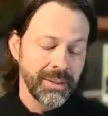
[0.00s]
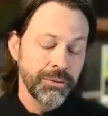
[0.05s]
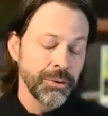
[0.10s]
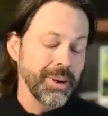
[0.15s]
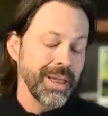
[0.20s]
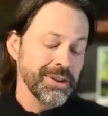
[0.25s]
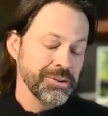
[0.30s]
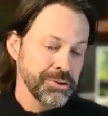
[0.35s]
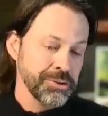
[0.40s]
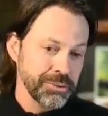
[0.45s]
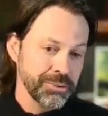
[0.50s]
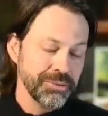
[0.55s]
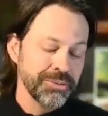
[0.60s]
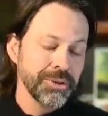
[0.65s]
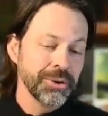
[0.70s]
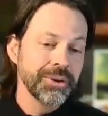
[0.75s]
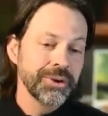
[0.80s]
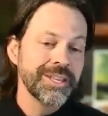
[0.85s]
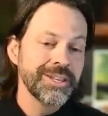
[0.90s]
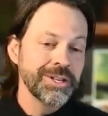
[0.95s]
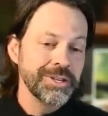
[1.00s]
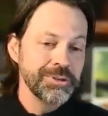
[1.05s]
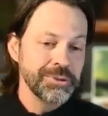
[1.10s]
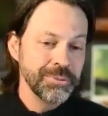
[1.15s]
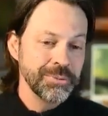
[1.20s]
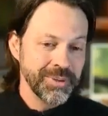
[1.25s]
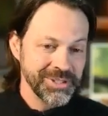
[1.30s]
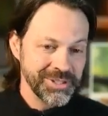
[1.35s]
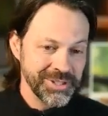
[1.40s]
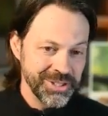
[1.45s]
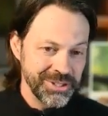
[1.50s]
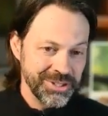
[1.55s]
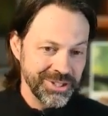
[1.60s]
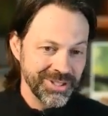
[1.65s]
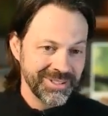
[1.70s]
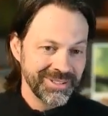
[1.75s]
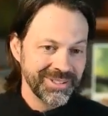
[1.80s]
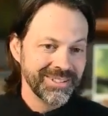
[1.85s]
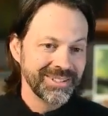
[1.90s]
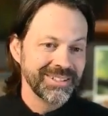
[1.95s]
they're not new, they're in a new
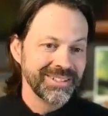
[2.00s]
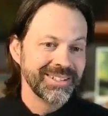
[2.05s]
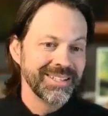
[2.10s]
position